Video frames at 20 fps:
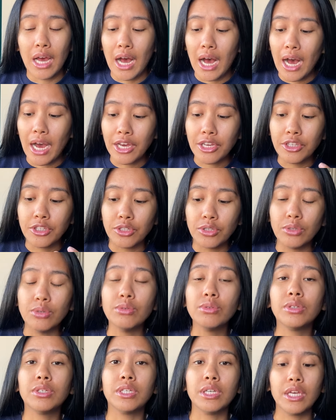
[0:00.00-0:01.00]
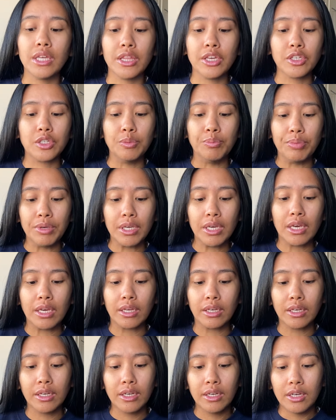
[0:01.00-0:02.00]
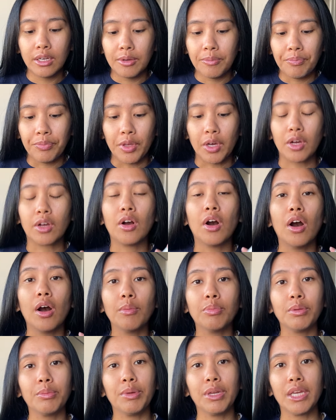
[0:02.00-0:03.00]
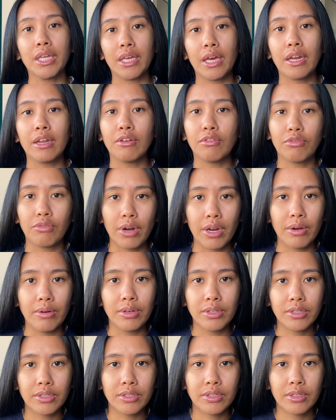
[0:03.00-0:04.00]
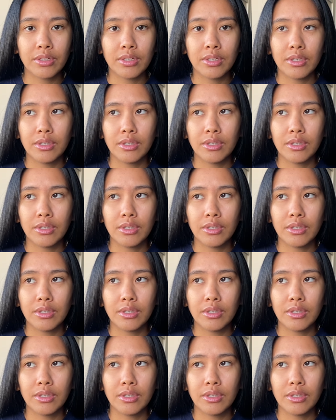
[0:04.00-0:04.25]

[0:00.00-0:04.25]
I do see this being a compliment getting fragrance